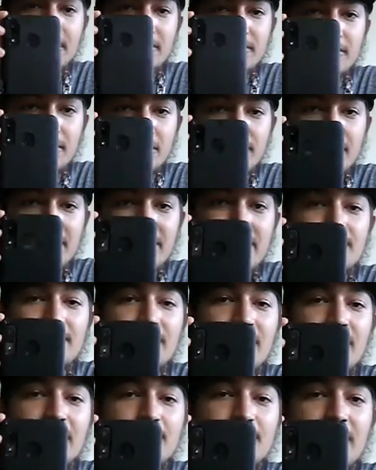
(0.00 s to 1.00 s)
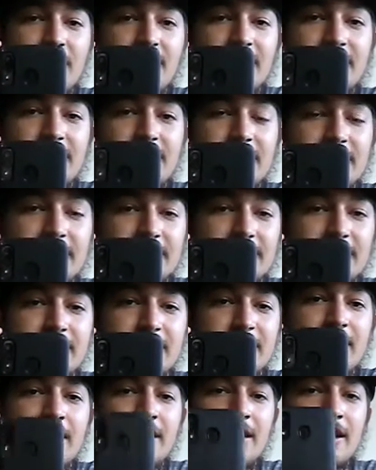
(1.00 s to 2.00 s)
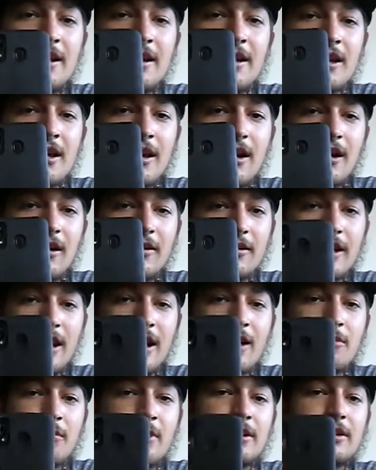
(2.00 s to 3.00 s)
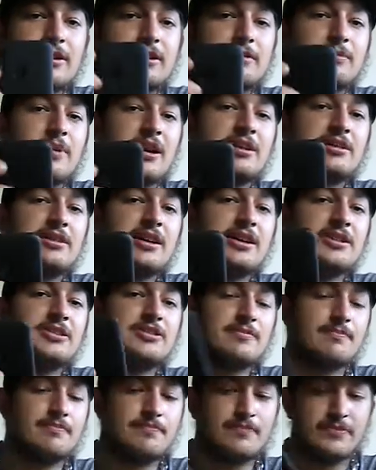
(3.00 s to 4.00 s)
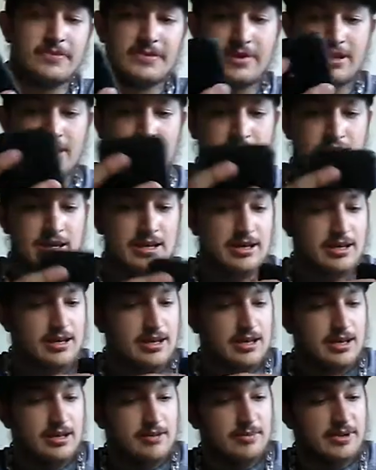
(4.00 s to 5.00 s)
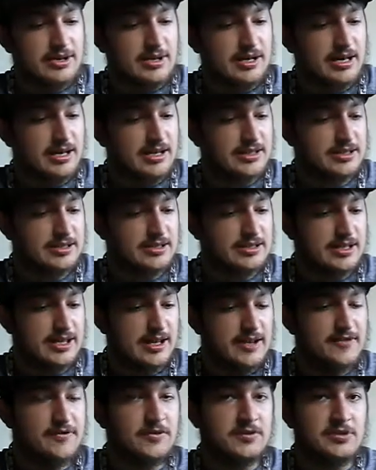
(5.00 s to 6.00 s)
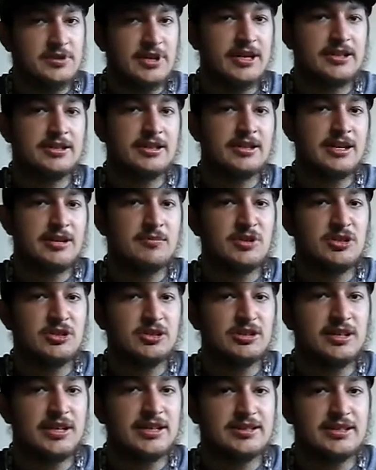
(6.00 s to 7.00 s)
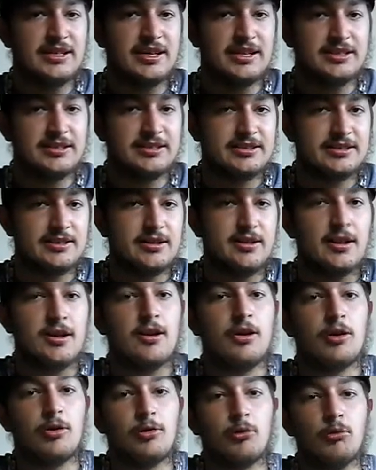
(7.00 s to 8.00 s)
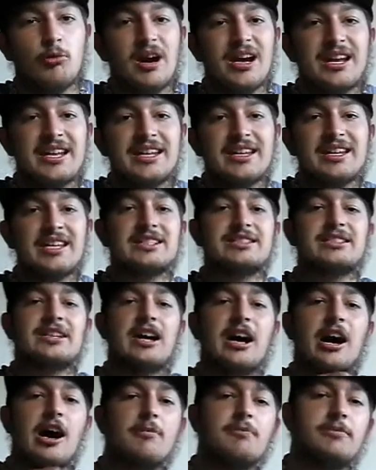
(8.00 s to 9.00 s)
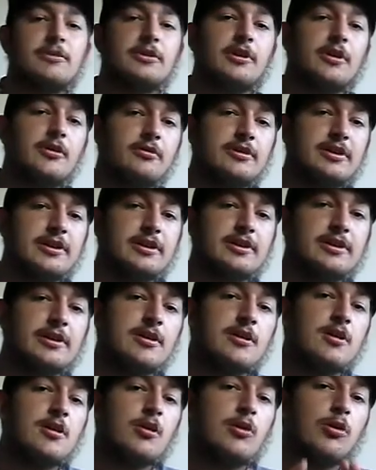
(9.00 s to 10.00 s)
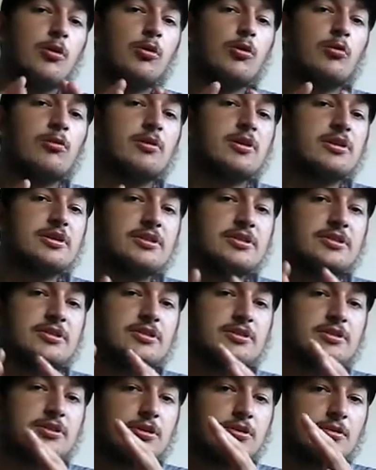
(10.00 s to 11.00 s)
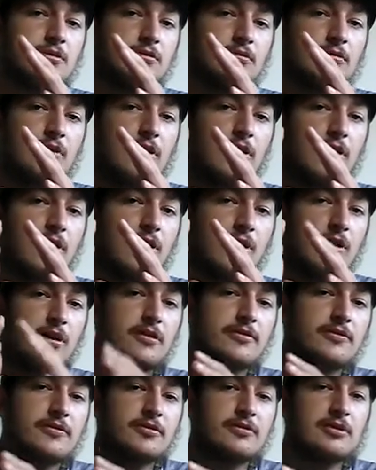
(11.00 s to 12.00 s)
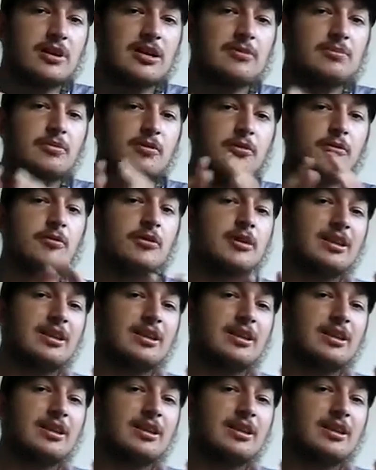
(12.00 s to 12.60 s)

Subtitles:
there's a reason why I'm telling you this. Okay, I want you to pay attention. Because if you take the image like this, when it gets uploaded onto OfferUp or